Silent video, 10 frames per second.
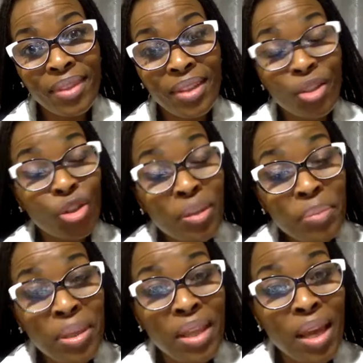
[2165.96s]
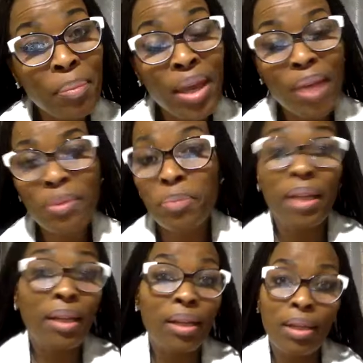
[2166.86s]
It shouldn't be there, perhaps,
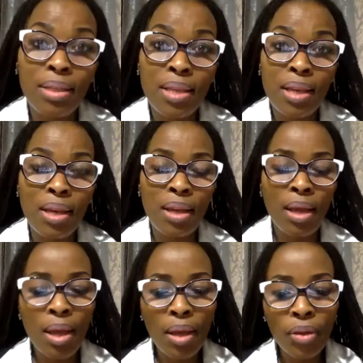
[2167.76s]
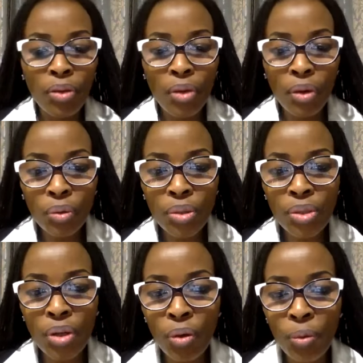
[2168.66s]
but it is there. You know,
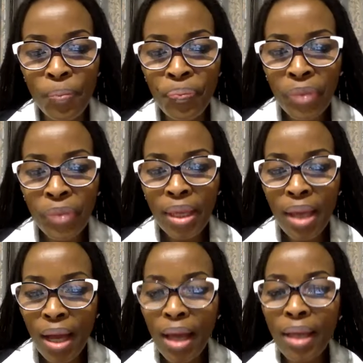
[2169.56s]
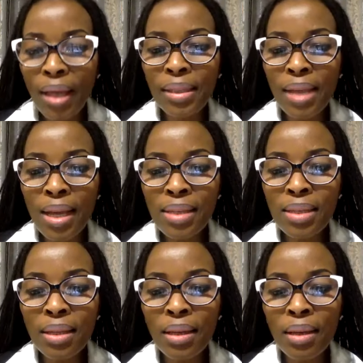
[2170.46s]
so yeah, it
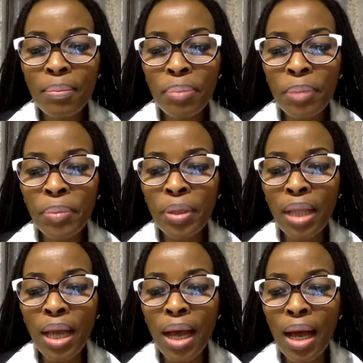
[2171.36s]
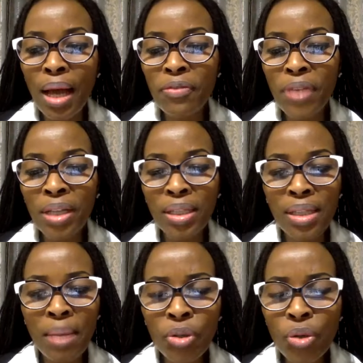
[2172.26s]
does. Uh, people are affected.
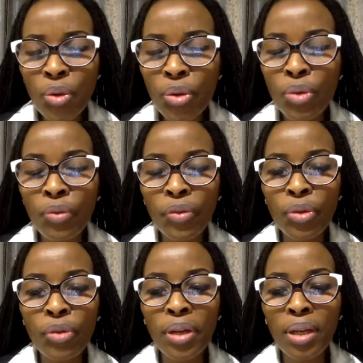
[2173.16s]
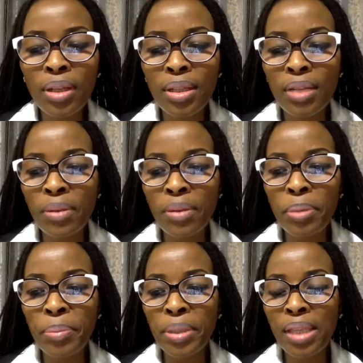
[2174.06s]
I'm sure you've you've heard even
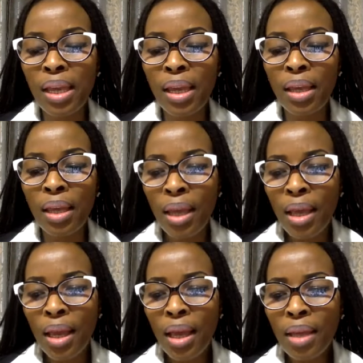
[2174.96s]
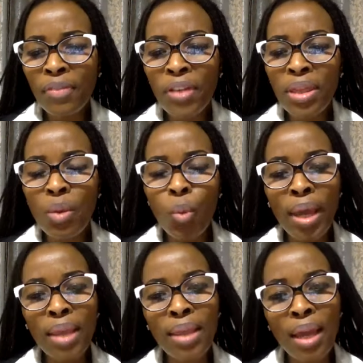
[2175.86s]
people saying, even the
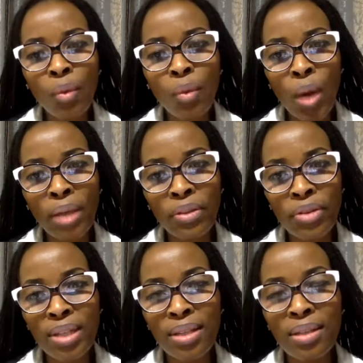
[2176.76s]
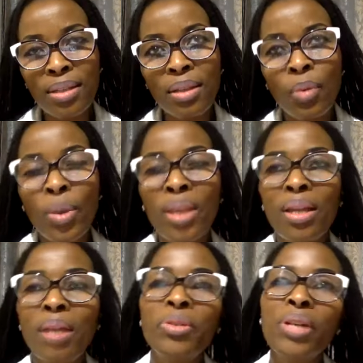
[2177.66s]
way that one dresses, the way
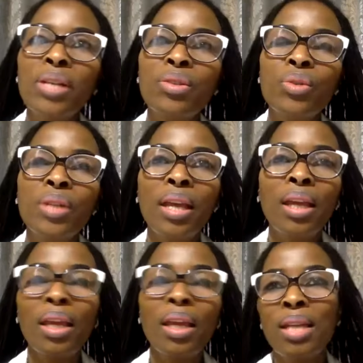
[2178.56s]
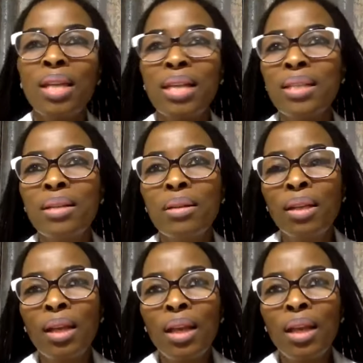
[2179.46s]
that I'm dressed today, eh, it doesn't
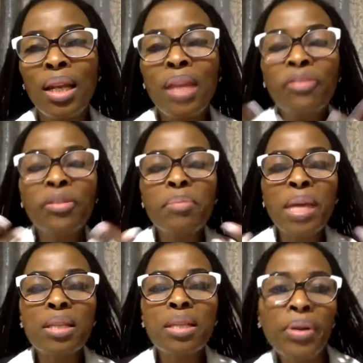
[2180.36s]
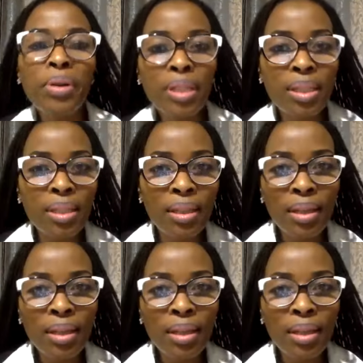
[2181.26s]
lift my spirit.